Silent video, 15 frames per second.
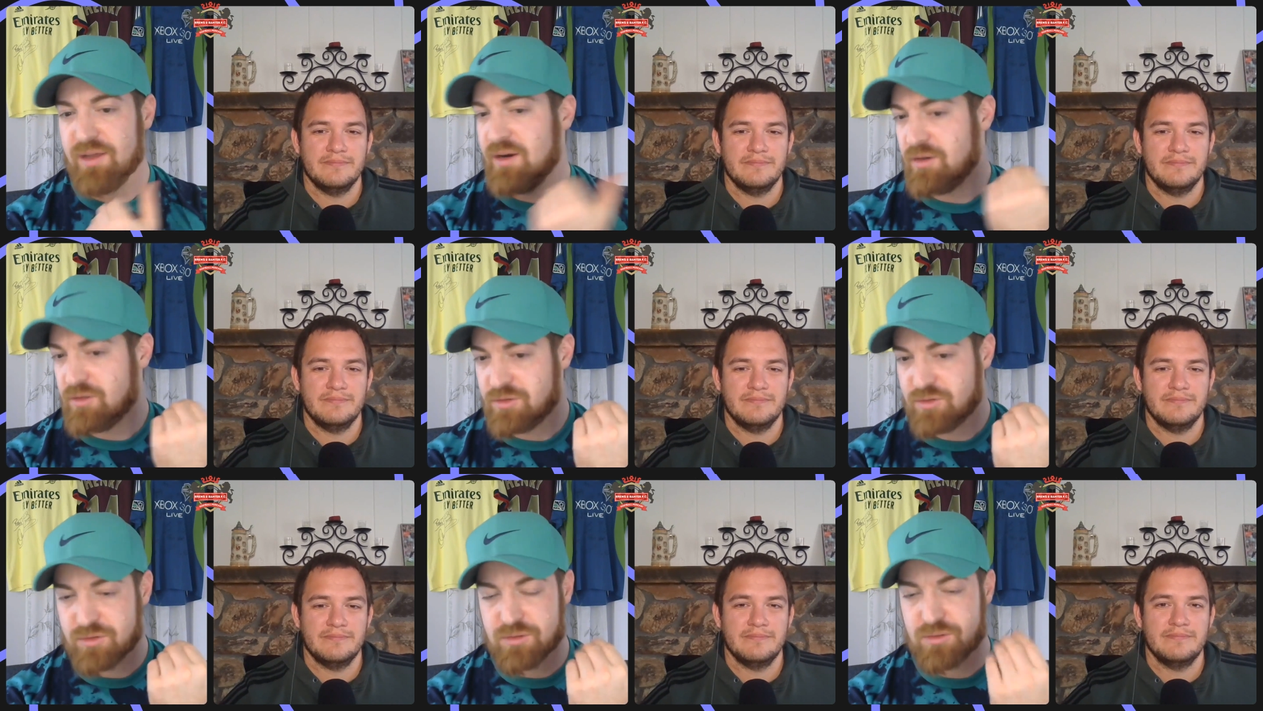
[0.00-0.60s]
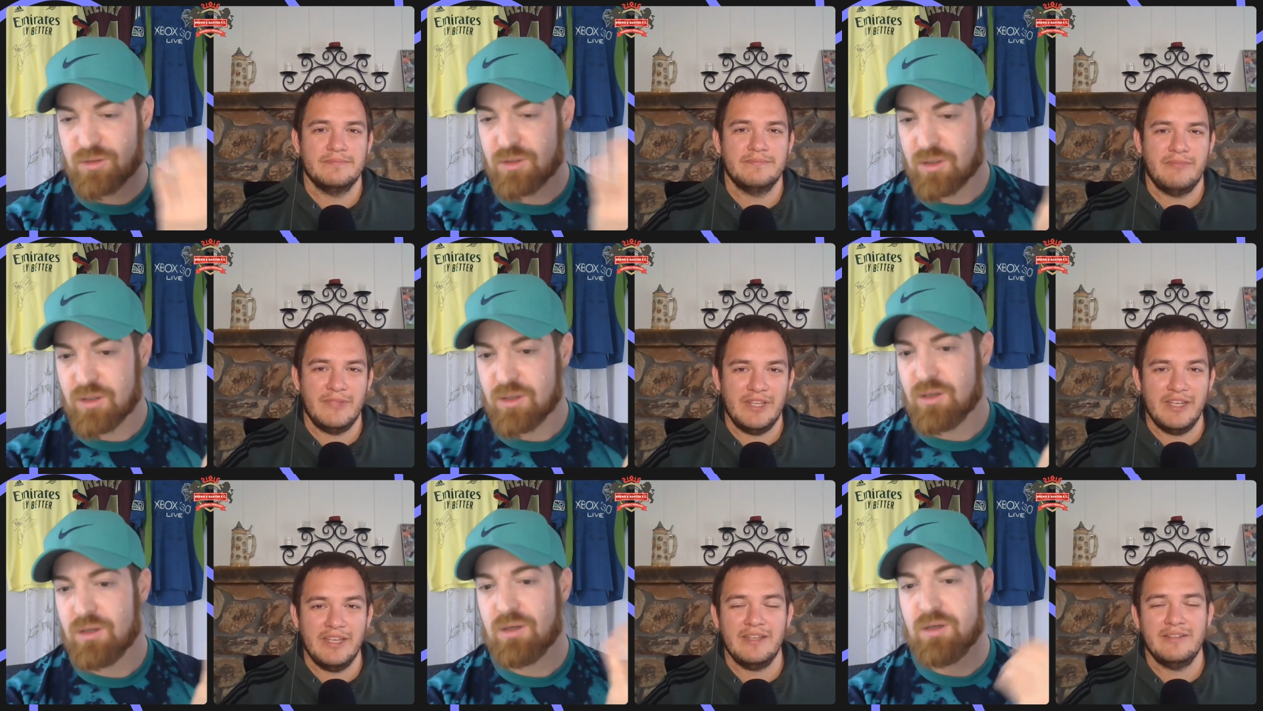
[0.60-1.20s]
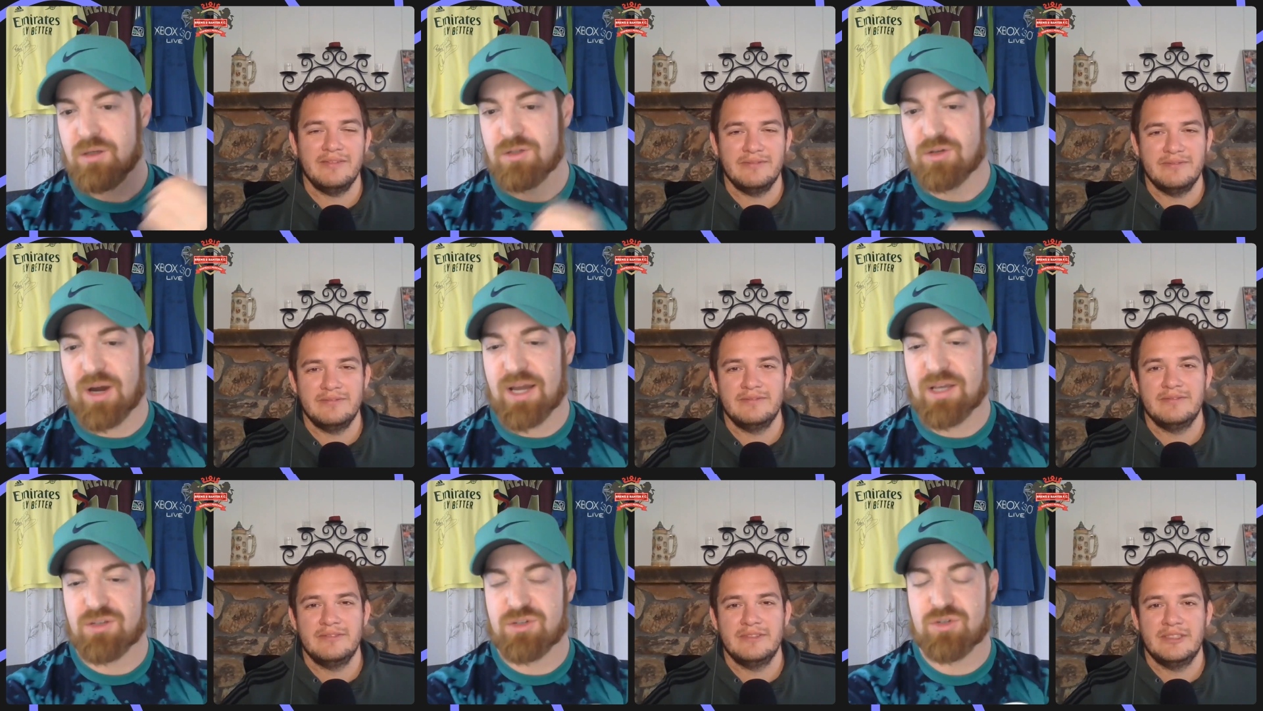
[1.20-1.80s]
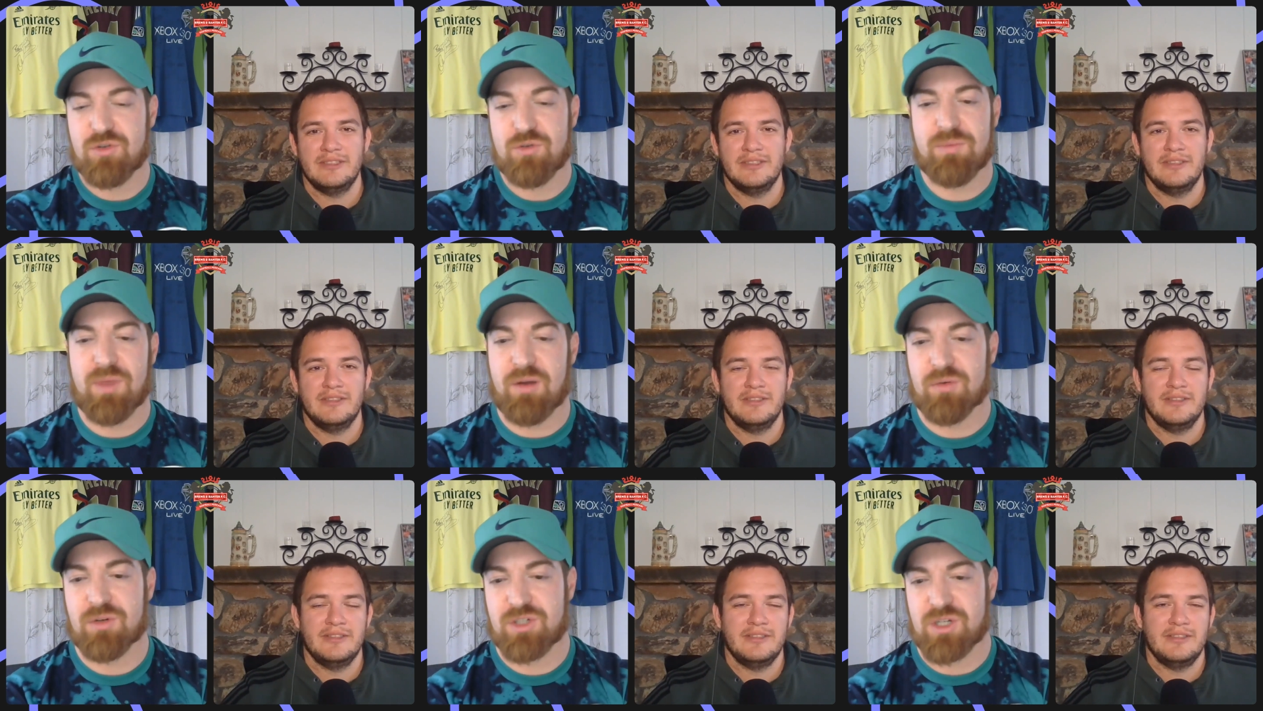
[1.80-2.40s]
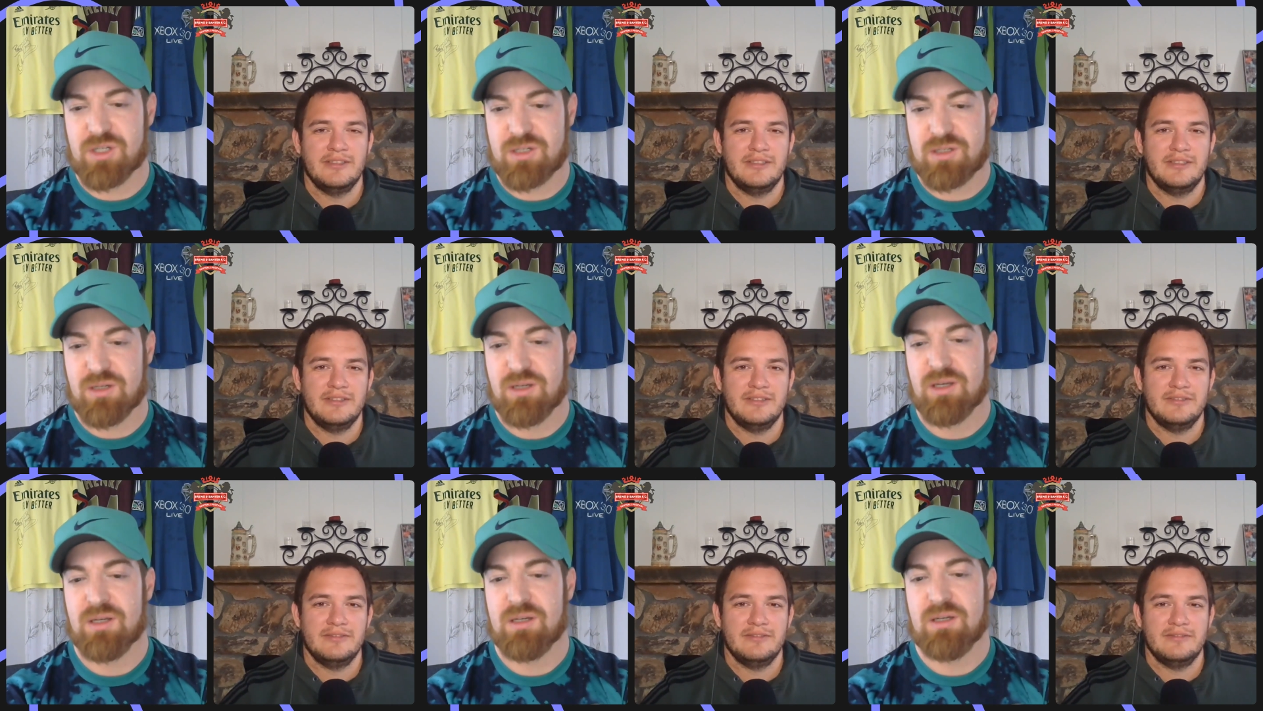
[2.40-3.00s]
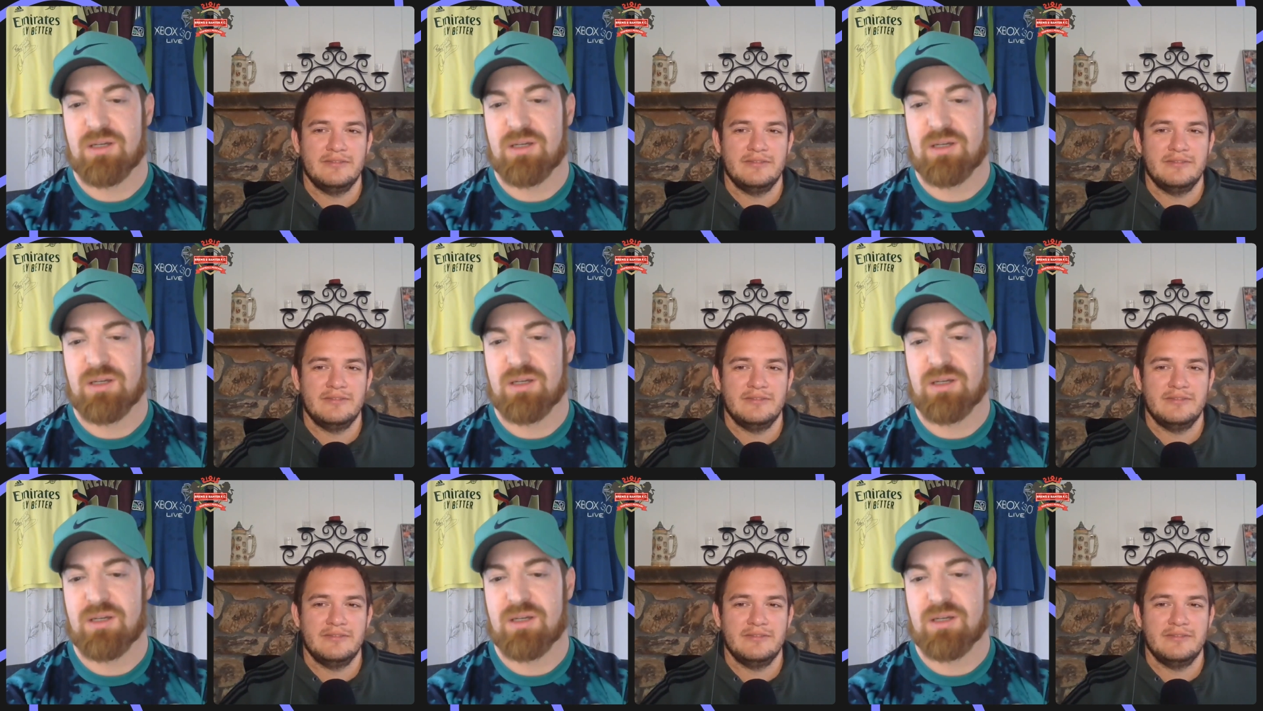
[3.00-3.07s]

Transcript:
Speaker 1: had theirs. Yeah. So I assume they were just